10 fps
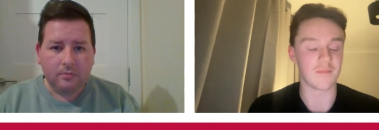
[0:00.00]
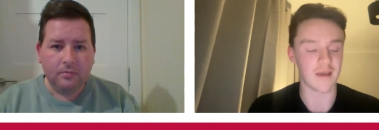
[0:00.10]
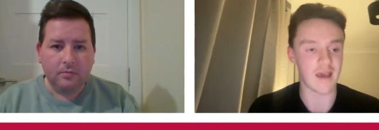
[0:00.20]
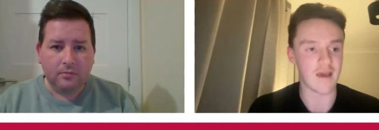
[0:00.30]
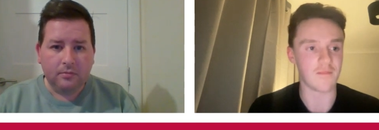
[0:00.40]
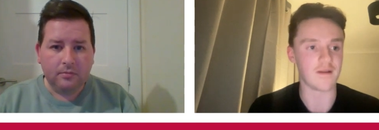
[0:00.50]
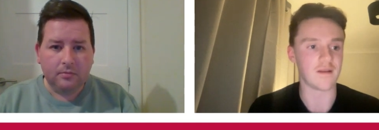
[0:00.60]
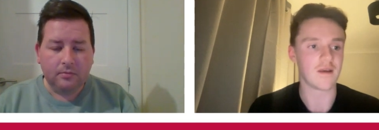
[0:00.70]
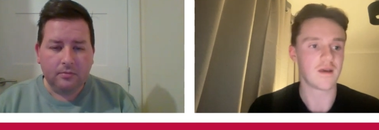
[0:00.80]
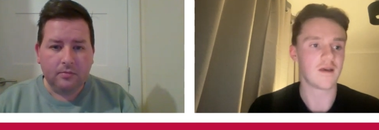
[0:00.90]
Speaker 1: my game, and
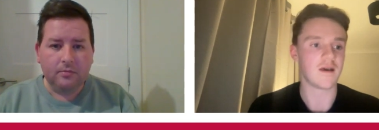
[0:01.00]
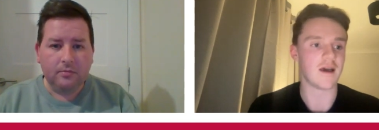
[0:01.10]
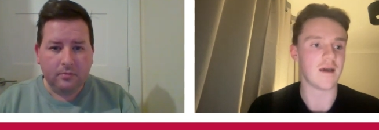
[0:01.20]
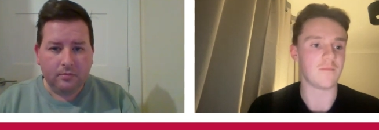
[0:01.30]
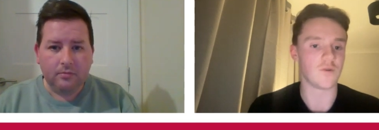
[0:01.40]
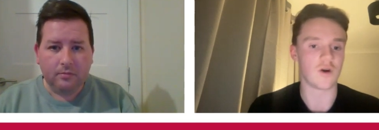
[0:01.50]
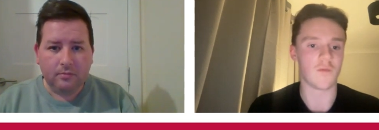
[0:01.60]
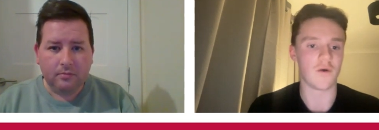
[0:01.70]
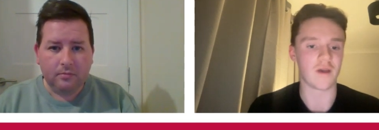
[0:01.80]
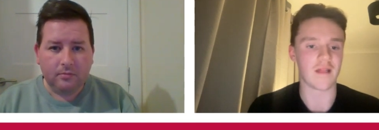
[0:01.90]
um, you know, I
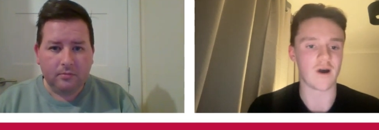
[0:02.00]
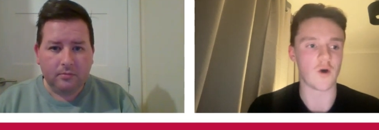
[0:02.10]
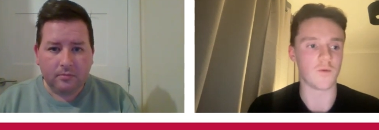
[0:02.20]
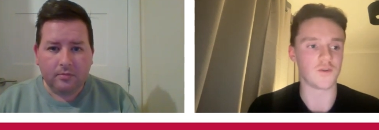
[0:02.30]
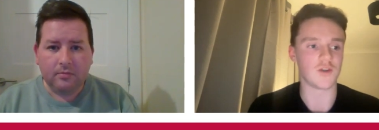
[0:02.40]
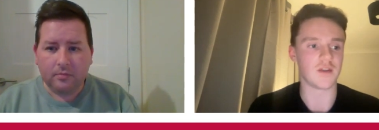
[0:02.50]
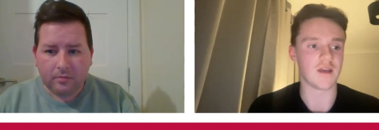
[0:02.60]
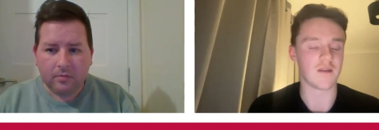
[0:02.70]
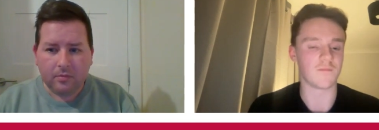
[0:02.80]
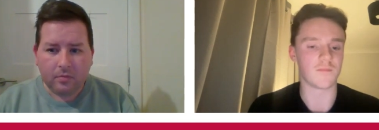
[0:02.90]
will get that opportunity,
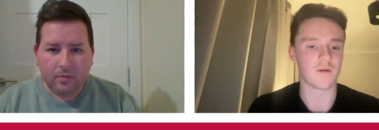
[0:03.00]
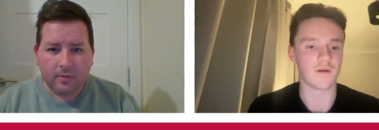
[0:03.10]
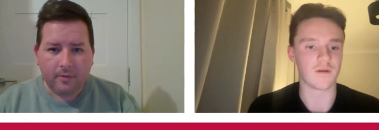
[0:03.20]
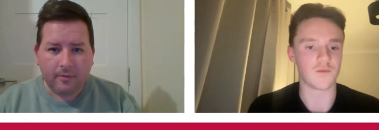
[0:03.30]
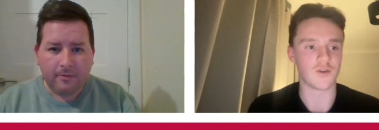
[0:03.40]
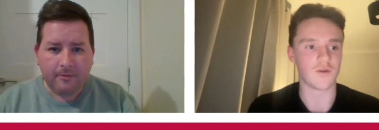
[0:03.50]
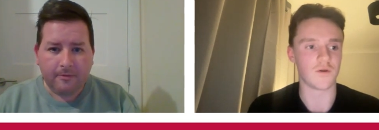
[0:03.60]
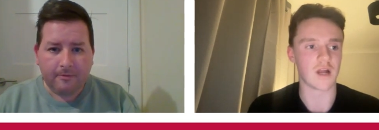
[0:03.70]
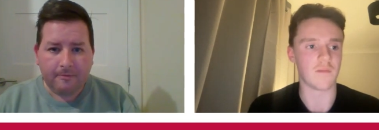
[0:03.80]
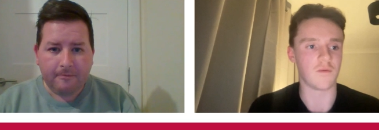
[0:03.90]
and I'm, I'm sure I'll
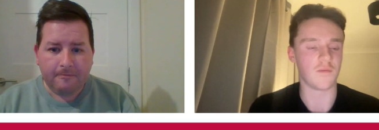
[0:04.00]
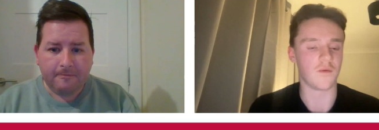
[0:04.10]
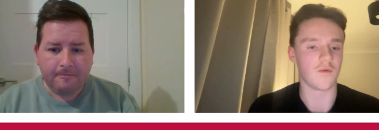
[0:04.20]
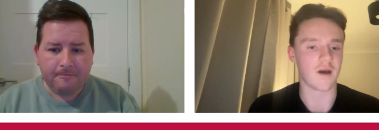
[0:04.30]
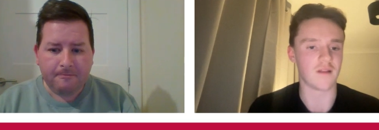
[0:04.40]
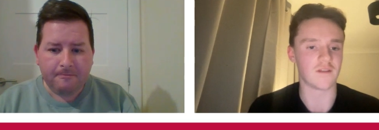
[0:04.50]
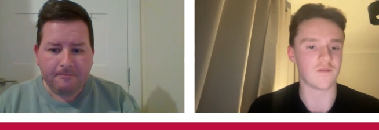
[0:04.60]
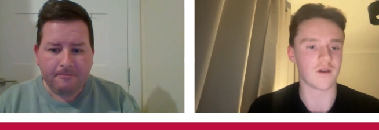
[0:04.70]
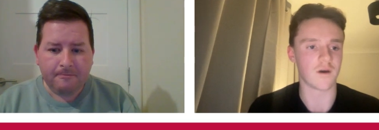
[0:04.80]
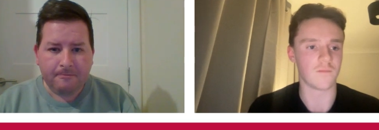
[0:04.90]
grab it with both hands if
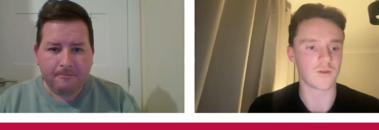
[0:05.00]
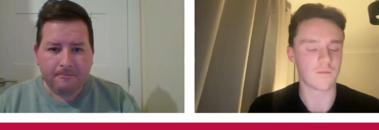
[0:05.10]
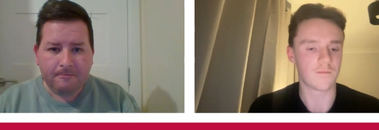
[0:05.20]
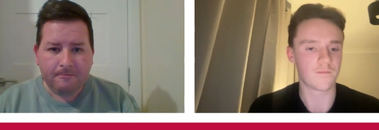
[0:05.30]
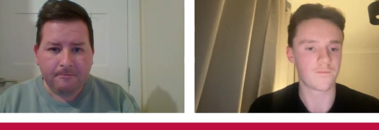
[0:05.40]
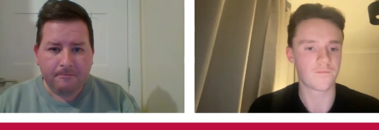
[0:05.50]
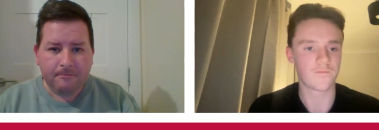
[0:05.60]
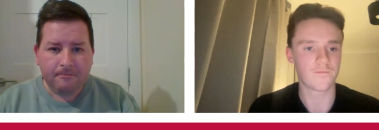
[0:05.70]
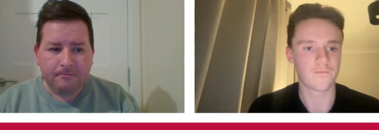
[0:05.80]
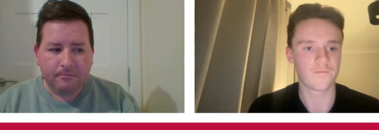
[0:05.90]
it comes.
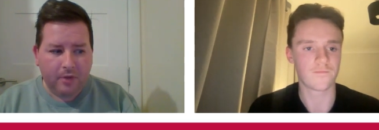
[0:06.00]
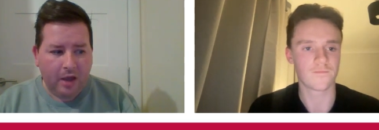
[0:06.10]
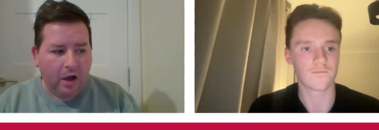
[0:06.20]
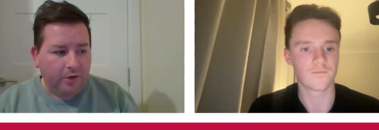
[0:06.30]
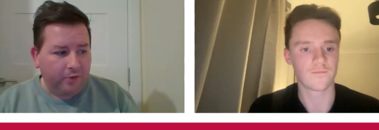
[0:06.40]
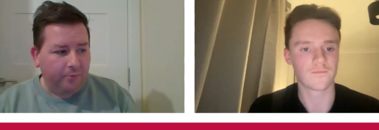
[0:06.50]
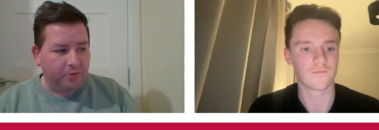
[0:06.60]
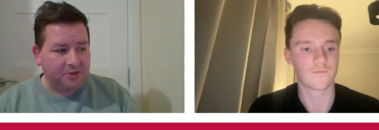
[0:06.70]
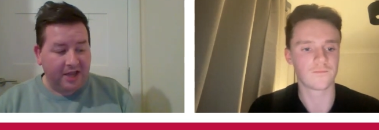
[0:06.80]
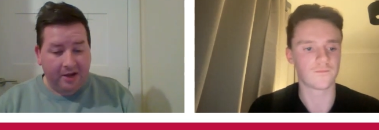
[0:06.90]
Speaker 2: Yeah, hundred
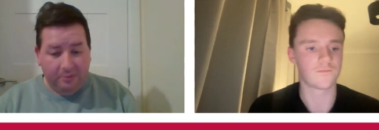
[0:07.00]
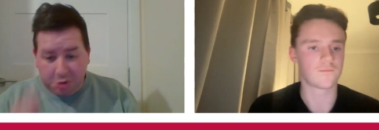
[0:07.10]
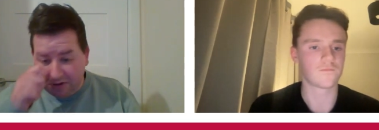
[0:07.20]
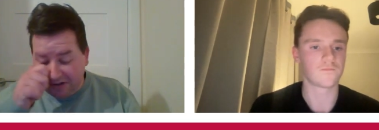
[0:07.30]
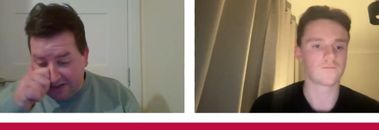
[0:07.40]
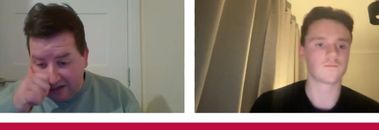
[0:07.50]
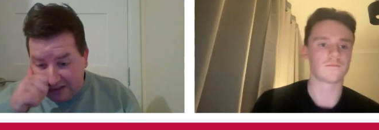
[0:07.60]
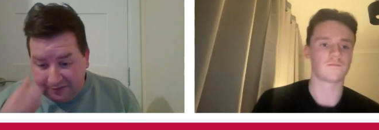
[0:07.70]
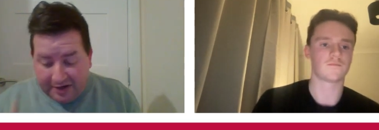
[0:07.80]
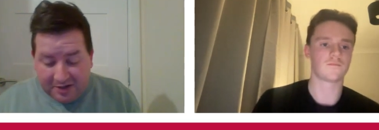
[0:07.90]
percent. I'm sure the
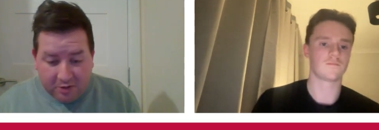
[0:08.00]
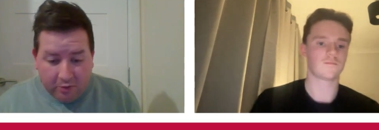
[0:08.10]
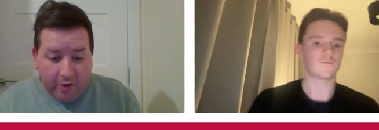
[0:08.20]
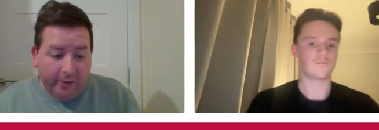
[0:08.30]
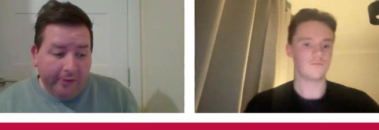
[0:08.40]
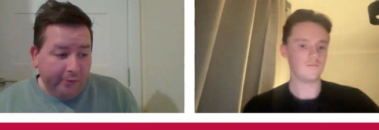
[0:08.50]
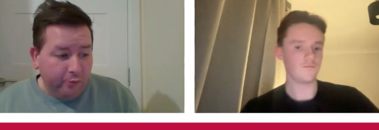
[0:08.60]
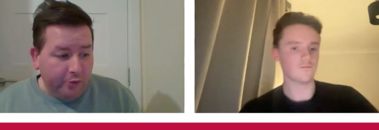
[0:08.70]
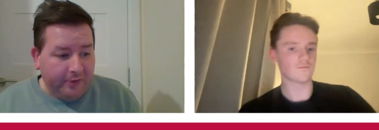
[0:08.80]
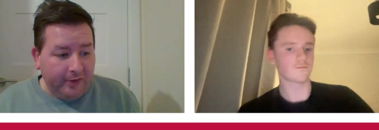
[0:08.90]
Stars fans are
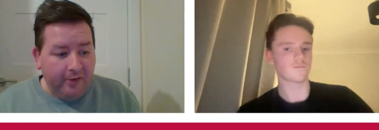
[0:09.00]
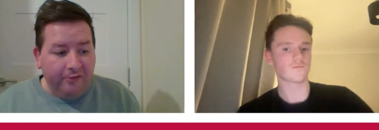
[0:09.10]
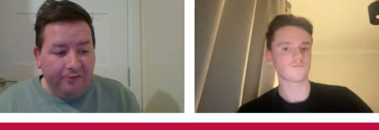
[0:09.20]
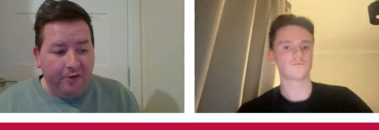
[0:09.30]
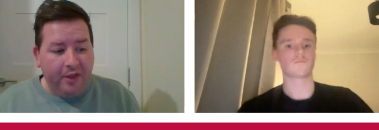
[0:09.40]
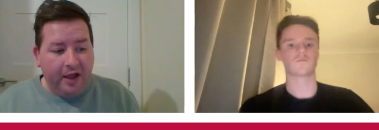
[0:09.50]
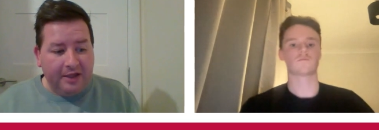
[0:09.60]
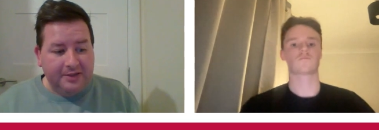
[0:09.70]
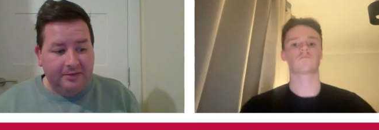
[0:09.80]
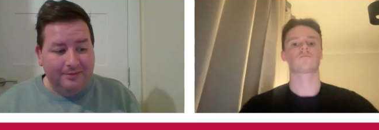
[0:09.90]
rooting on for
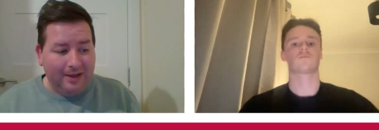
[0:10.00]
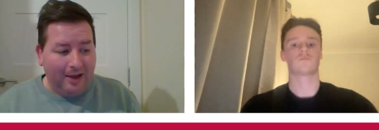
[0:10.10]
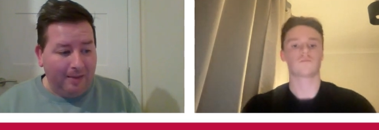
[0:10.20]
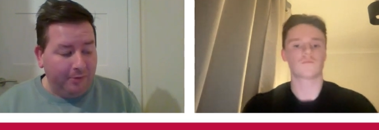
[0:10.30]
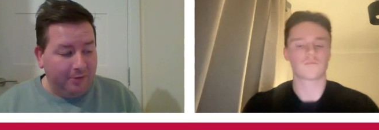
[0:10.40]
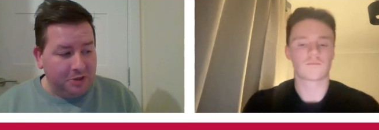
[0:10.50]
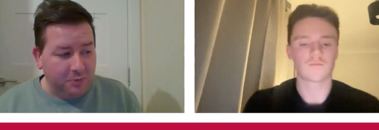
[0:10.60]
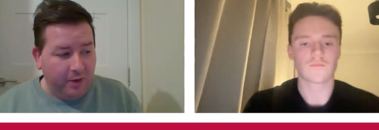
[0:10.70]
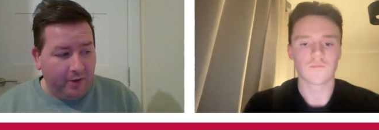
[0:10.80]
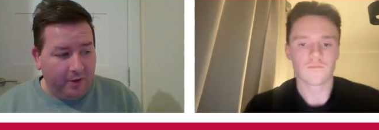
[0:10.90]
that to happen as
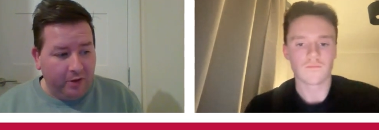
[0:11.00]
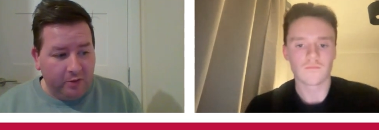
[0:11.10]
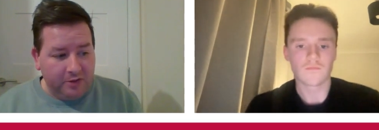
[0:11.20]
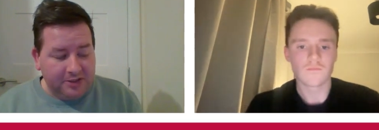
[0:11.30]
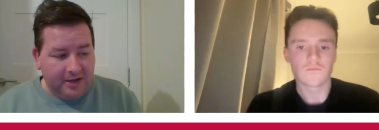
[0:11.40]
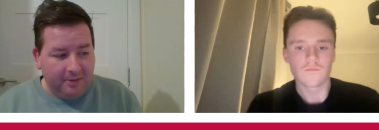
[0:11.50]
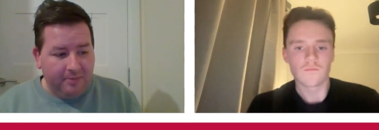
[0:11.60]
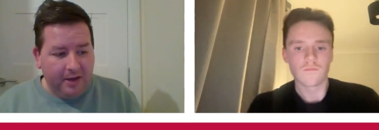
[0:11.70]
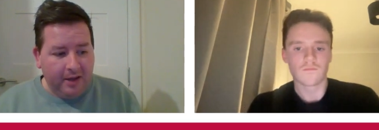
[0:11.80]
well. You know, it's um,